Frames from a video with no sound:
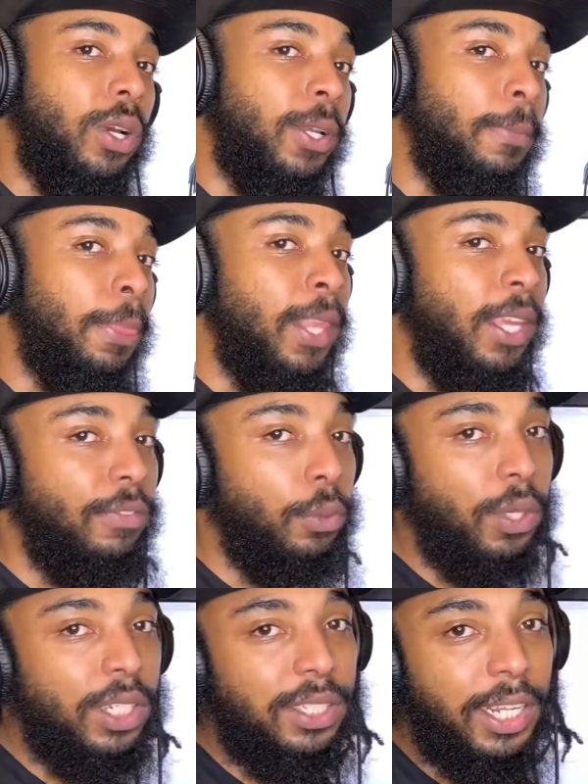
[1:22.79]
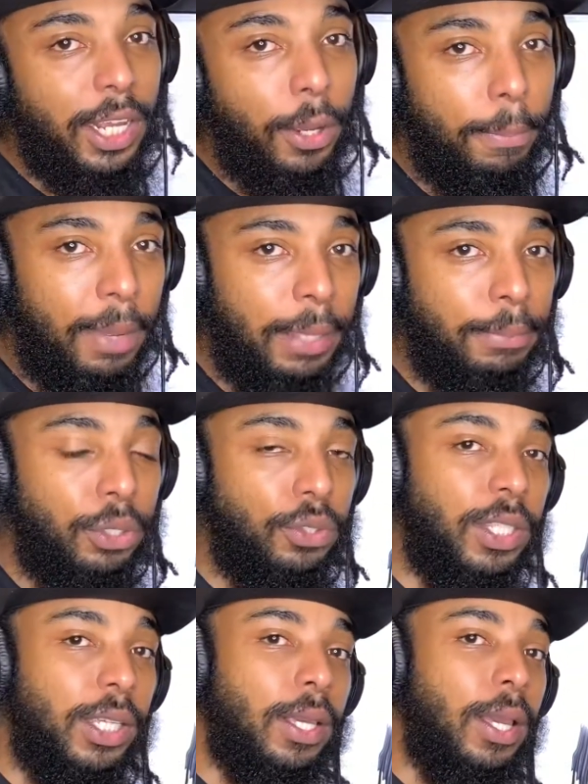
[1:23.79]
If you want to check out my
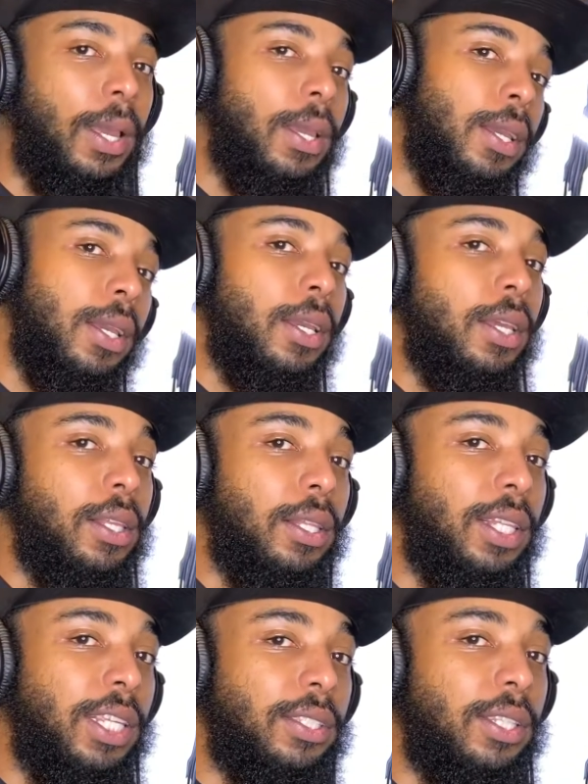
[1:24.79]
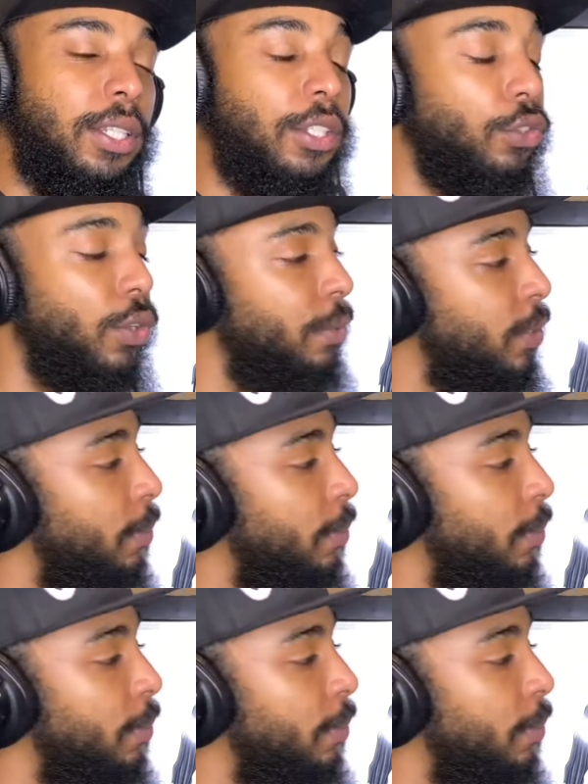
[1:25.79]
music, links in the description